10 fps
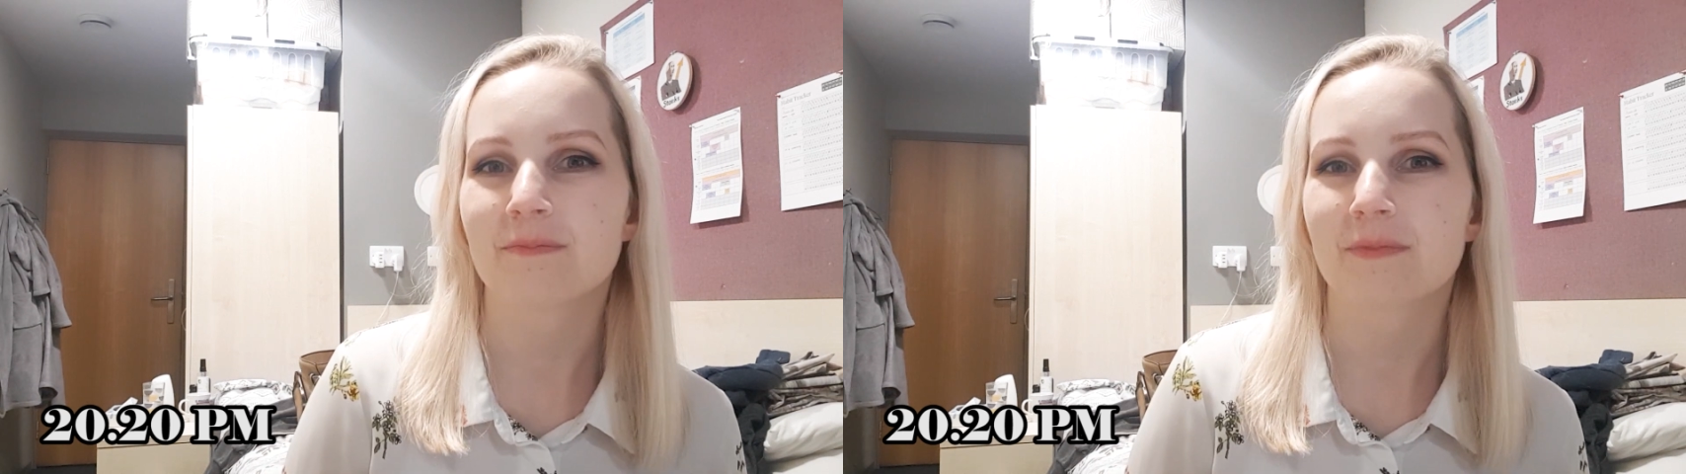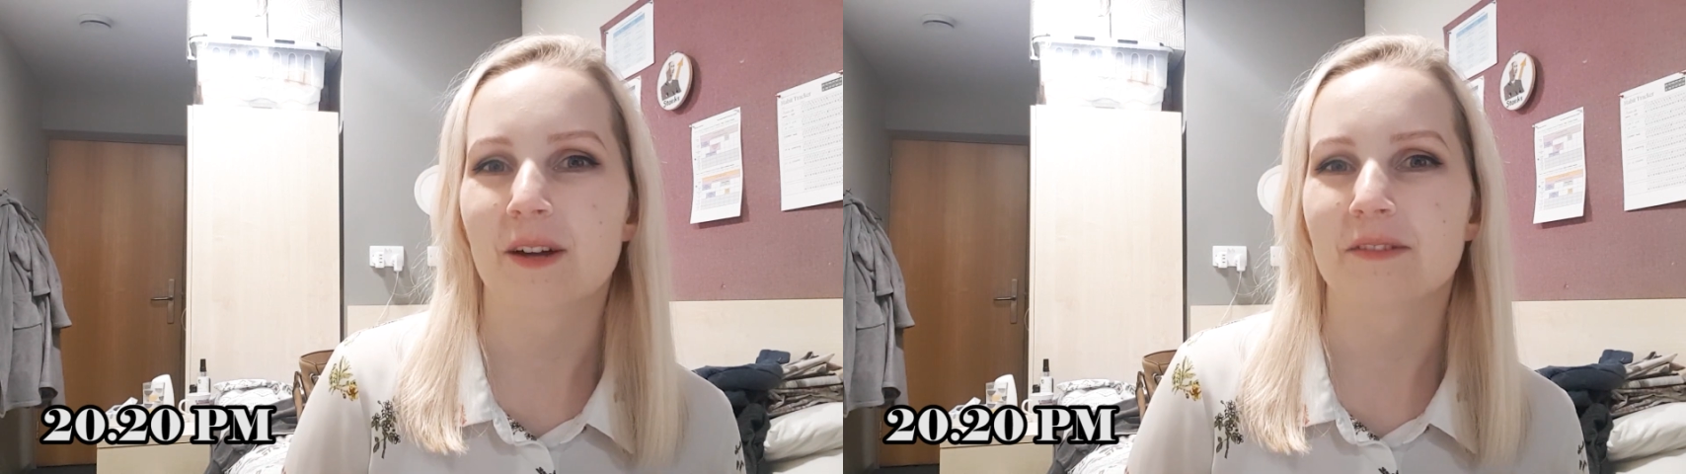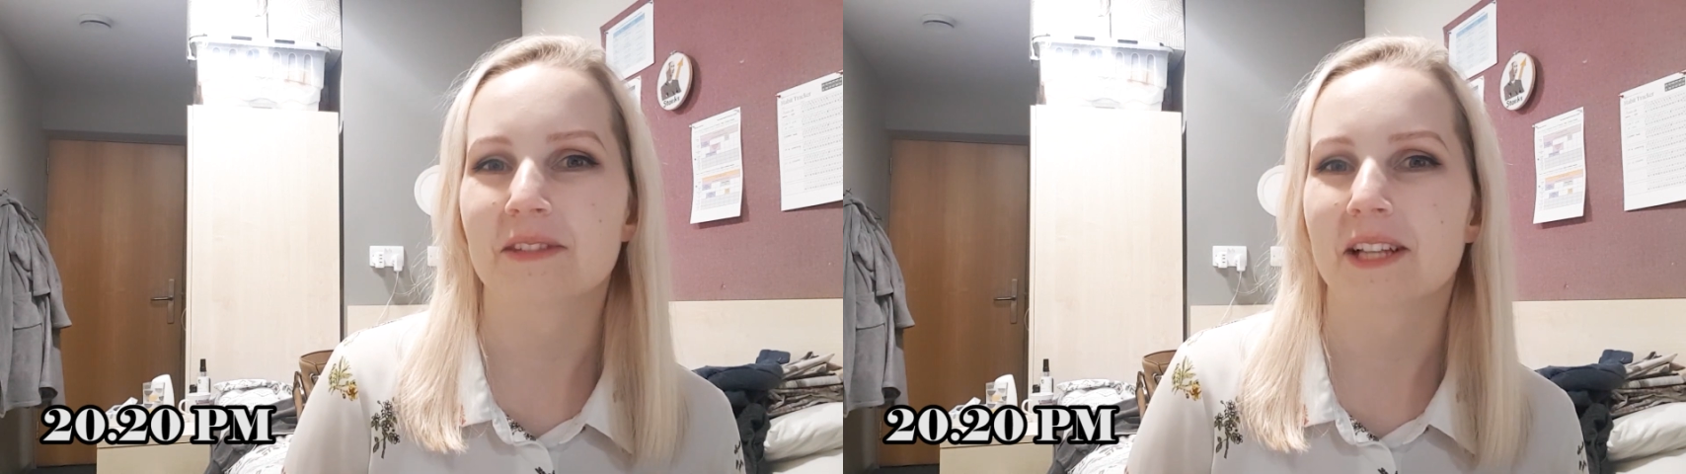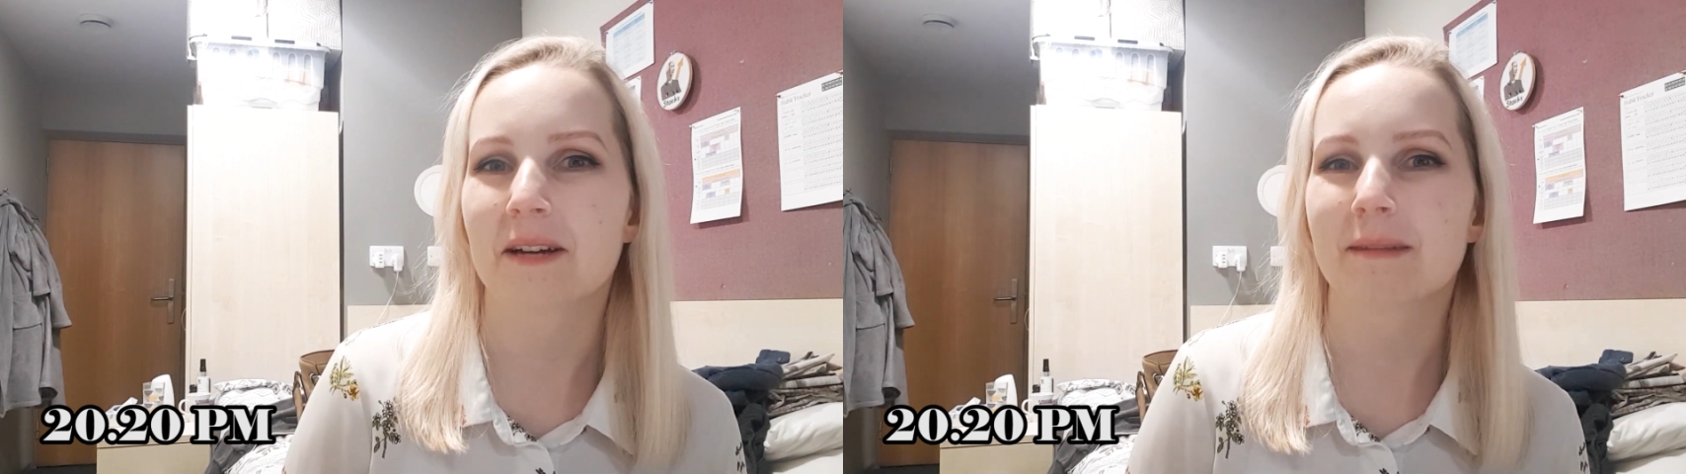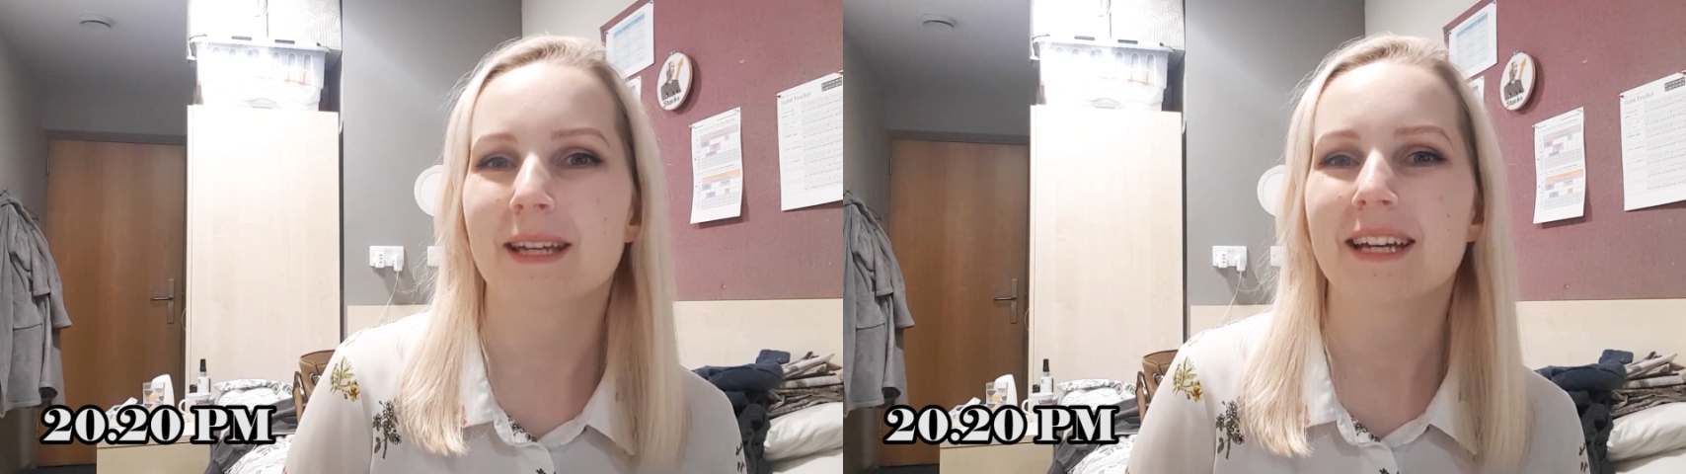if they
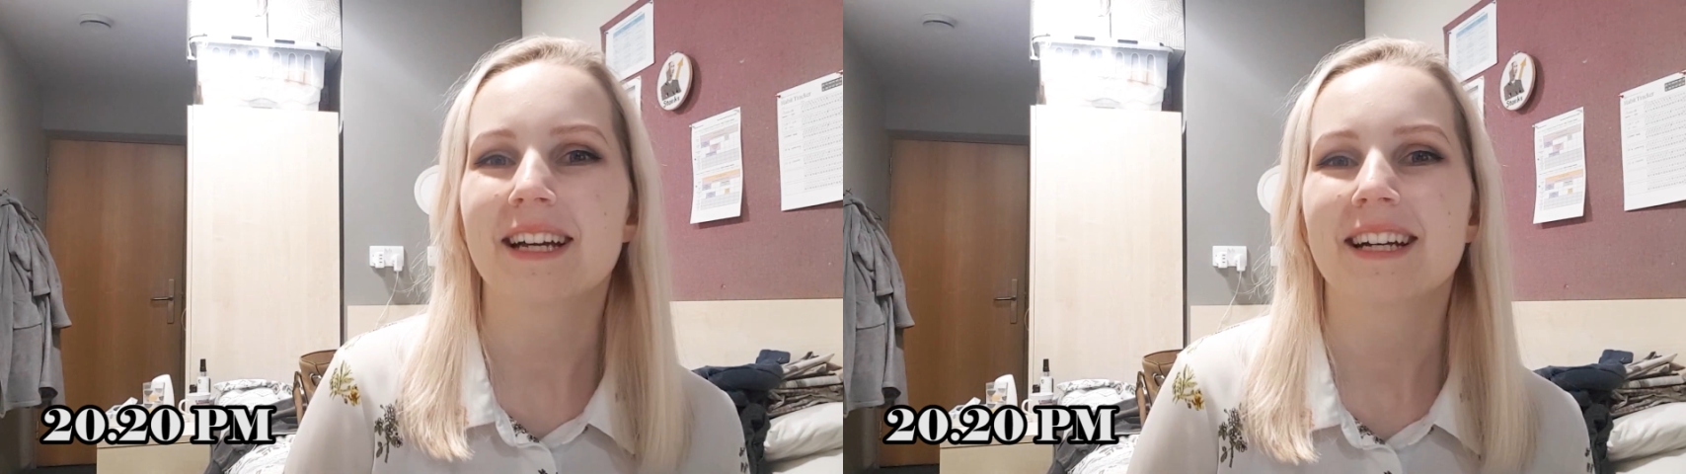let me.